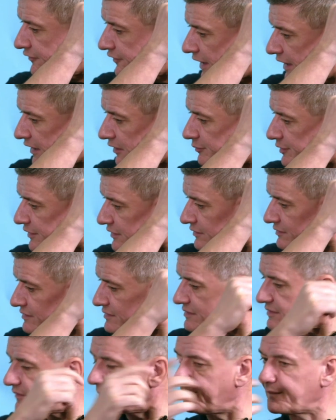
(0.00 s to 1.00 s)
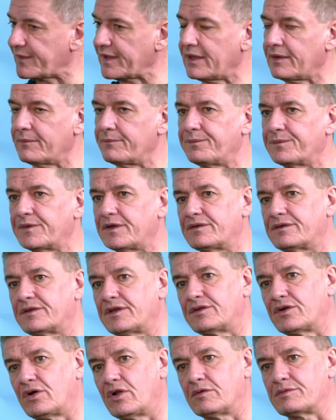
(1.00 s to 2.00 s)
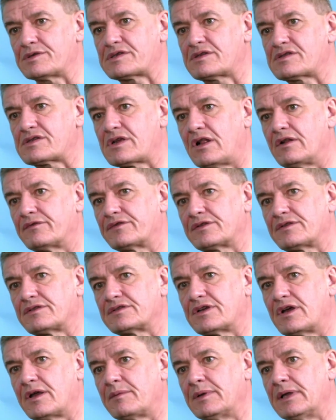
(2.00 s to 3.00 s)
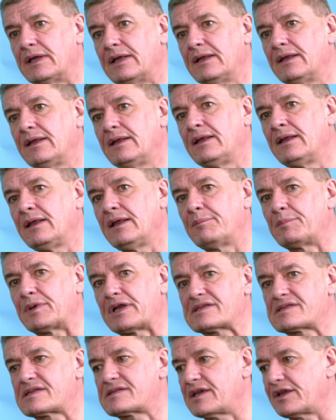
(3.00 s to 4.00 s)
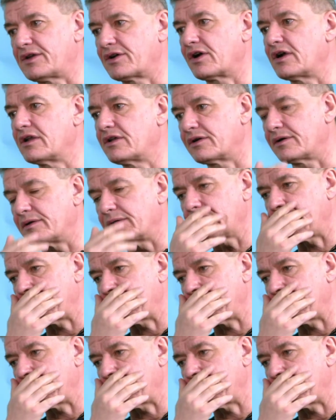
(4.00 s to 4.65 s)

fell because the DAL was dissolved at the time. But as I said earlier,